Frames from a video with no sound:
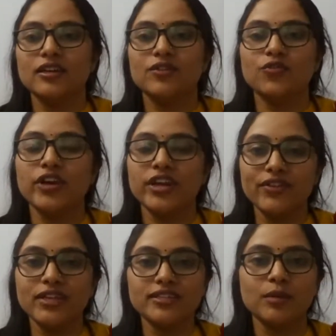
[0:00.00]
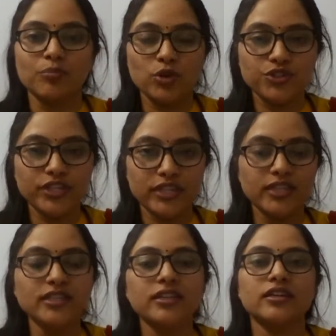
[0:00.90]
for giving this
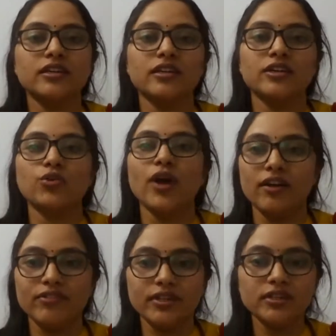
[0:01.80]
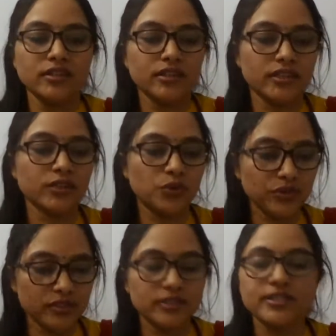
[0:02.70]
opportunity to have a
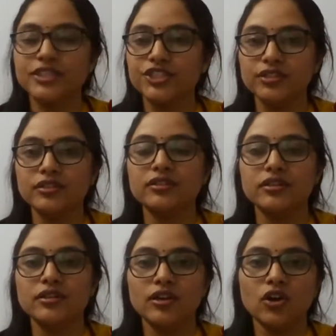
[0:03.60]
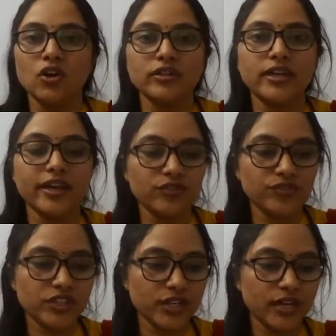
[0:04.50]
good session on the care of
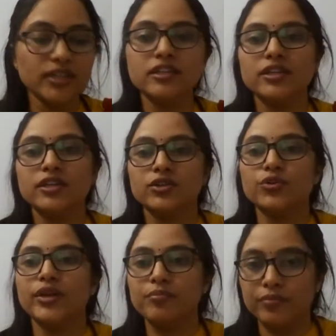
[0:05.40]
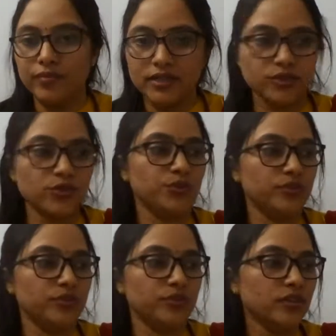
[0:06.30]
the child during
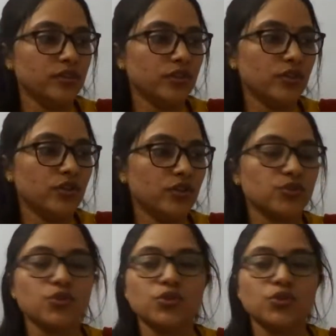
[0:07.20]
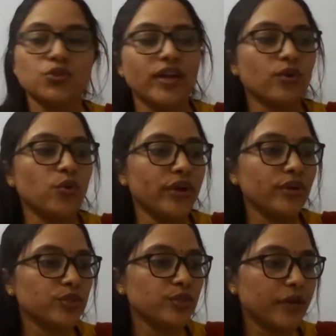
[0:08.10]
monsoon. So today we are
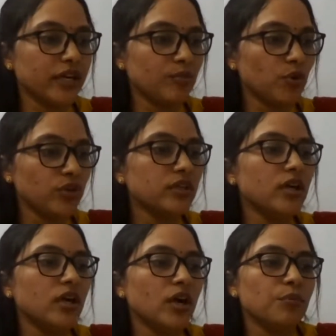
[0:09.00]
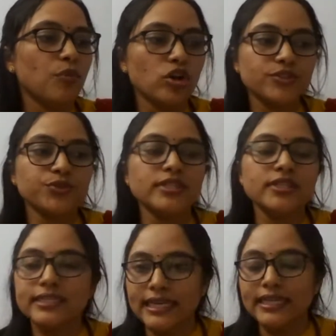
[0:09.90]
going to speak about monsoon
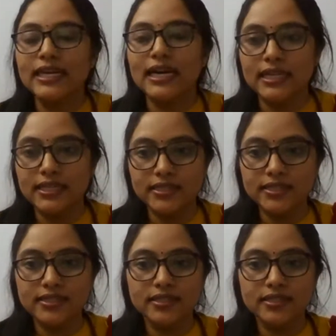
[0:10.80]
skin allergies